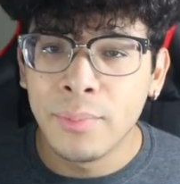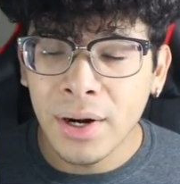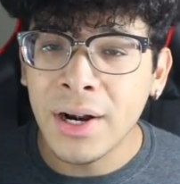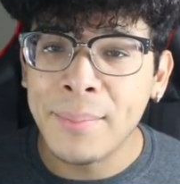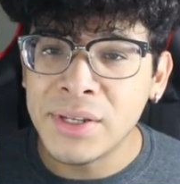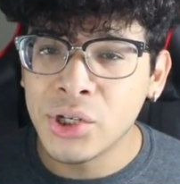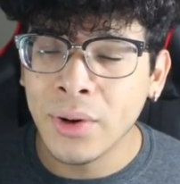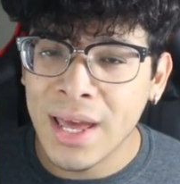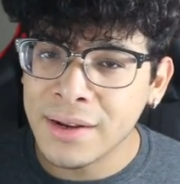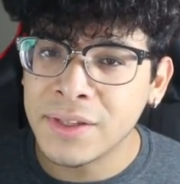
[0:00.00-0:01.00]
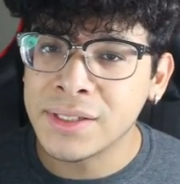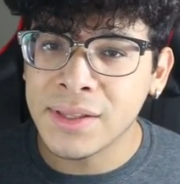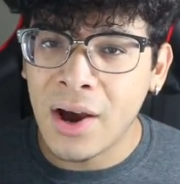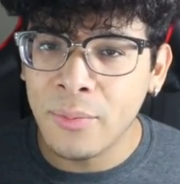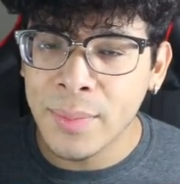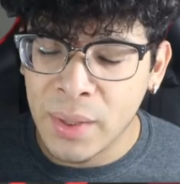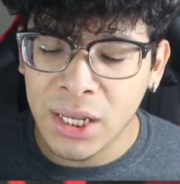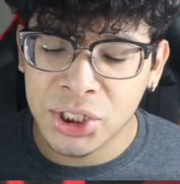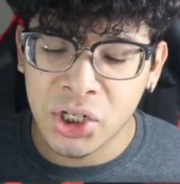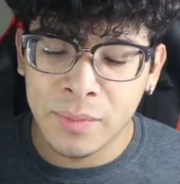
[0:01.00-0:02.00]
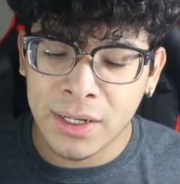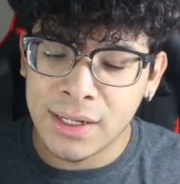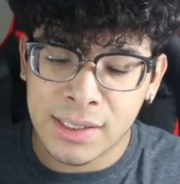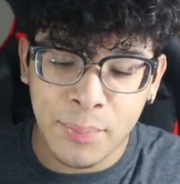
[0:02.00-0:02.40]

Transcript: You better not be doing anything to the homie Pikachu because